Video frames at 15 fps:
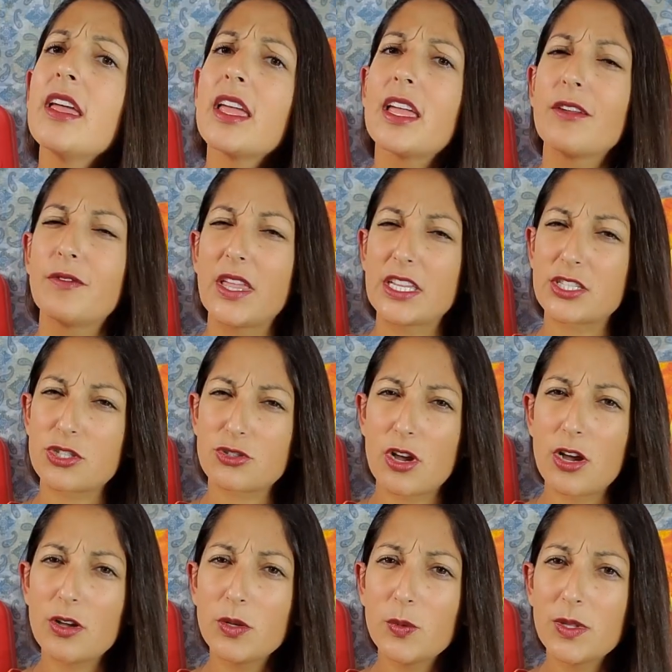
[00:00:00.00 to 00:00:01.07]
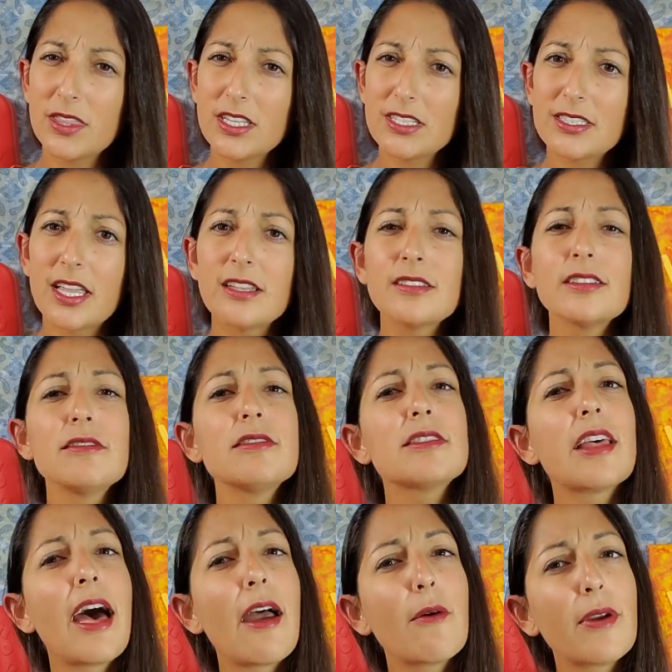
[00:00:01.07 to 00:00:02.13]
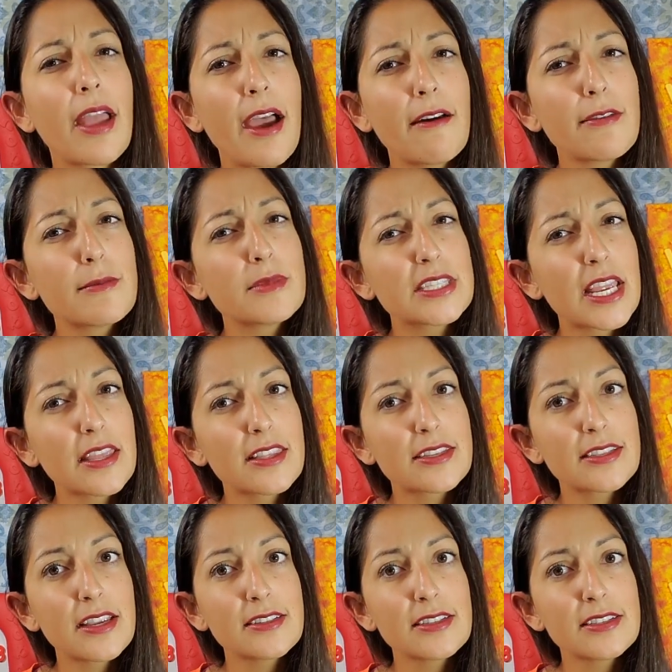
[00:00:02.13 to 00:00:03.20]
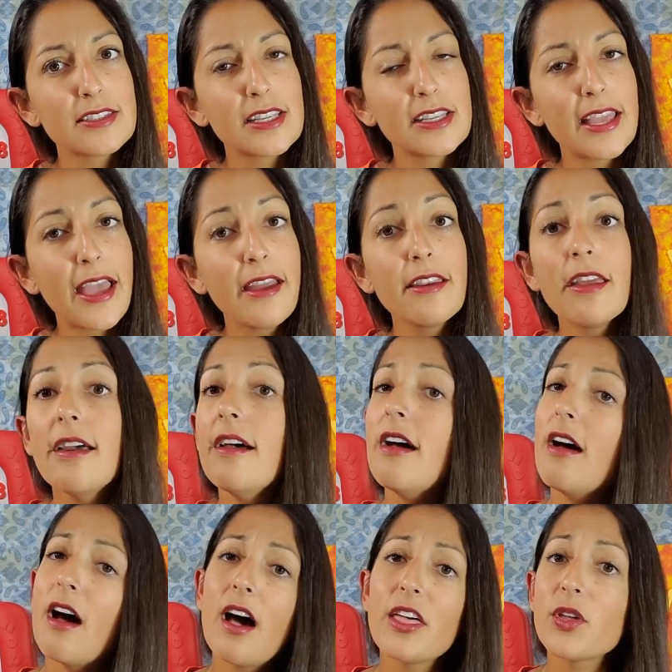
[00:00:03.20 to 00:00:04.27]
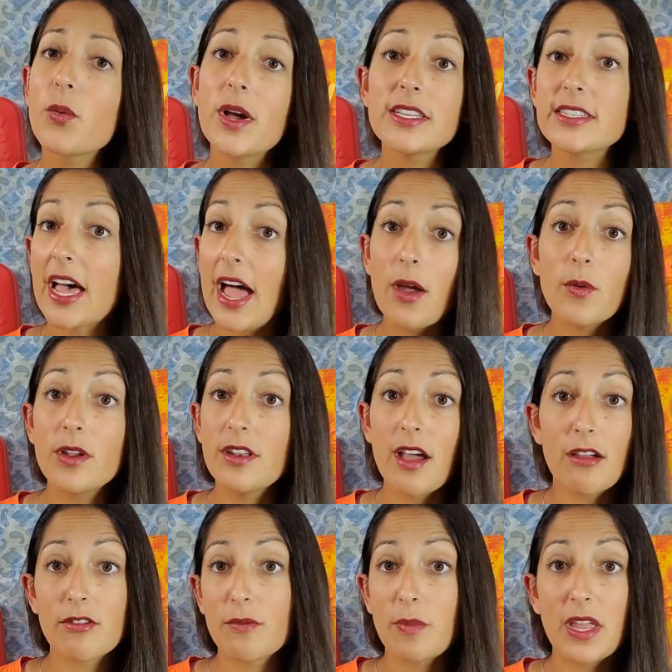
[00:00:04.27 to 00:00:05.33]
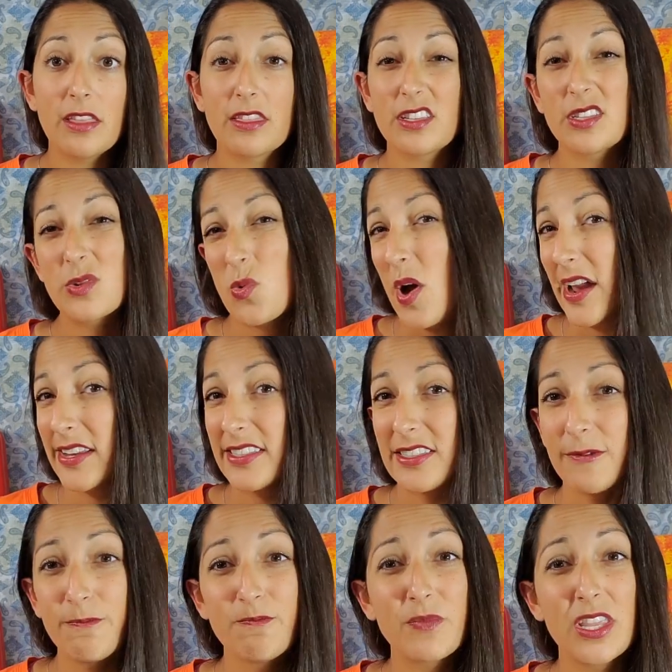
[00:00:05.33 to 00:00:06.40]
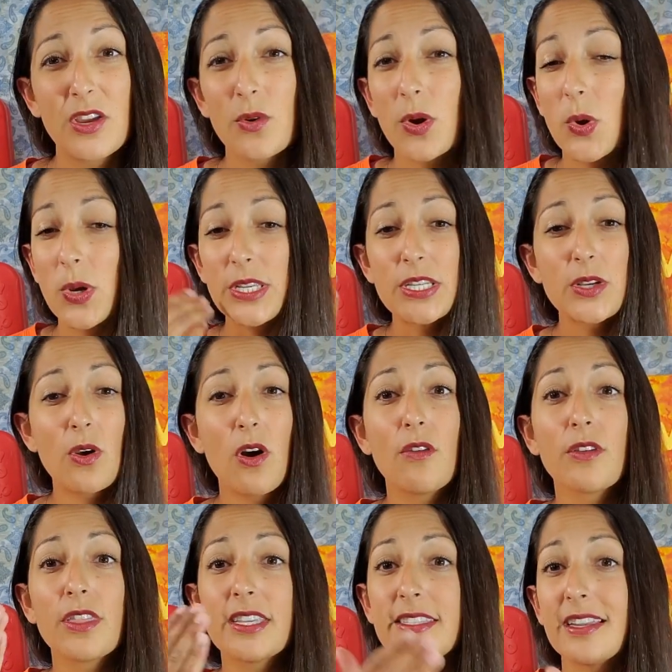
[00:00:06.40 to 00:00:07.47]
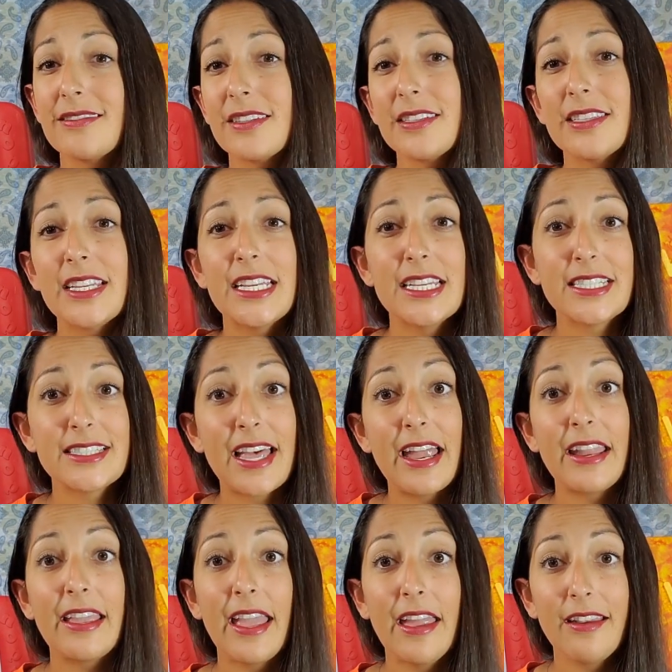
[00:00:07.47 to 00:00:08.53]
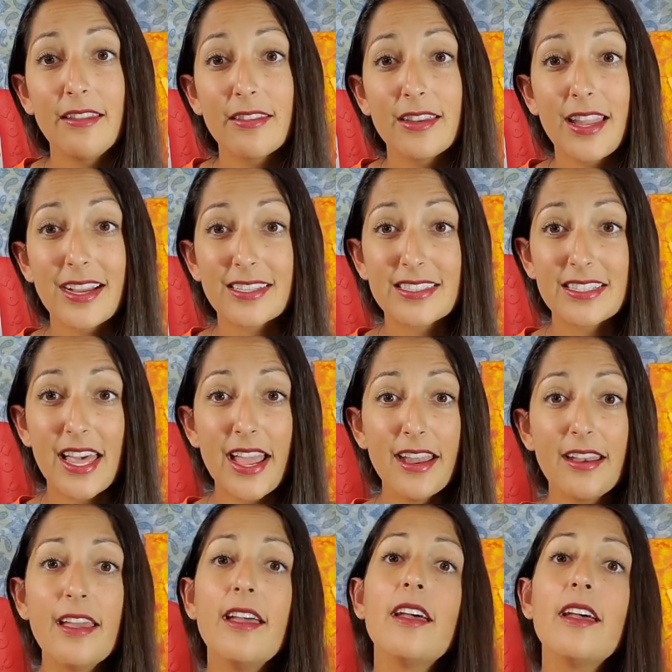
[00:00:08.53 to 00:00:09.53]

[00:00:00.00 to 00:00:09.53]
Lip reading: If they struggled with this sentence, I would have them say the sentence again. Otherwise, I would not repeat this twice. You are going to go over the sentence, he is sad, again in the next slide.